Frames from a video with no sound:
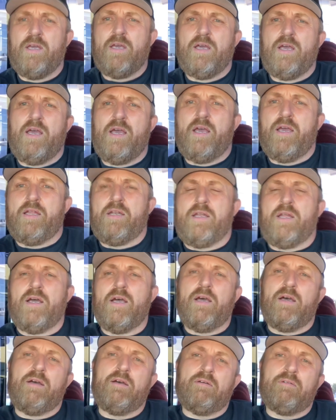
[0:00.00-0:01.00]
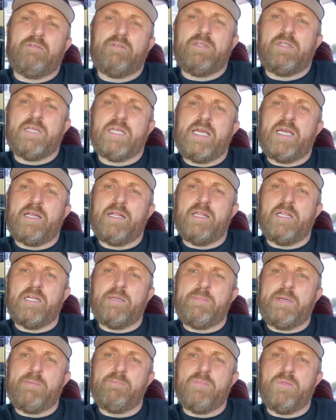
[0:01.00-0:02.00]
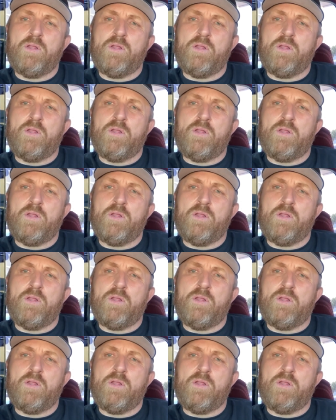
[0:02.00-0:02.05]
and to get a little bit